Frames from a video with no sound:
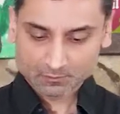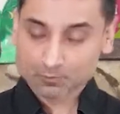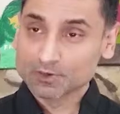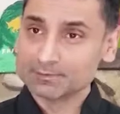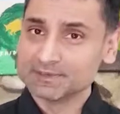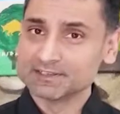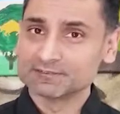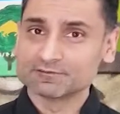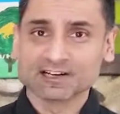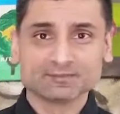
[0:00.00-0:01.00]
1 minute,
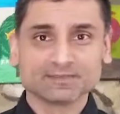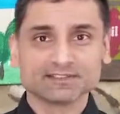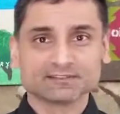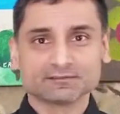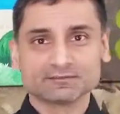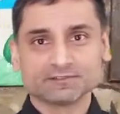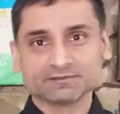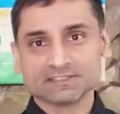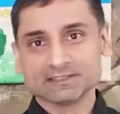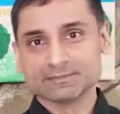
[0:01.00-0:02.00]
5 minute,
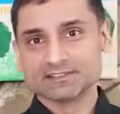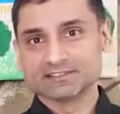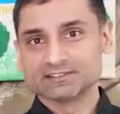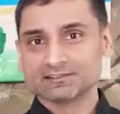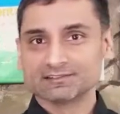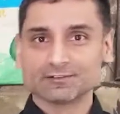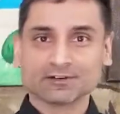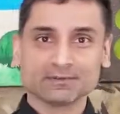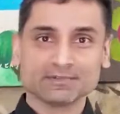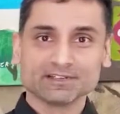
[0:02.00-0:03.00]
15 minute,
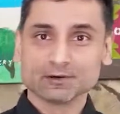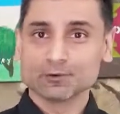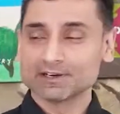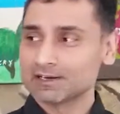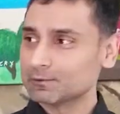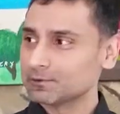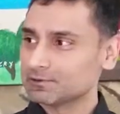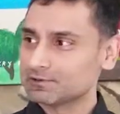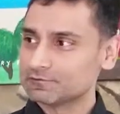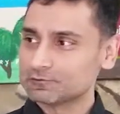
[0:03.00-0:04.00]
30 minute, 1 hour,
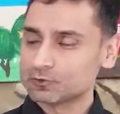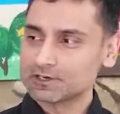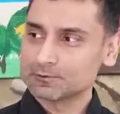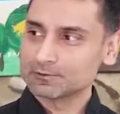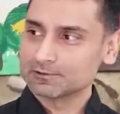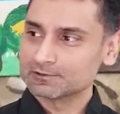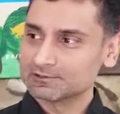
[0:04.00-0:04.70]
4 hour,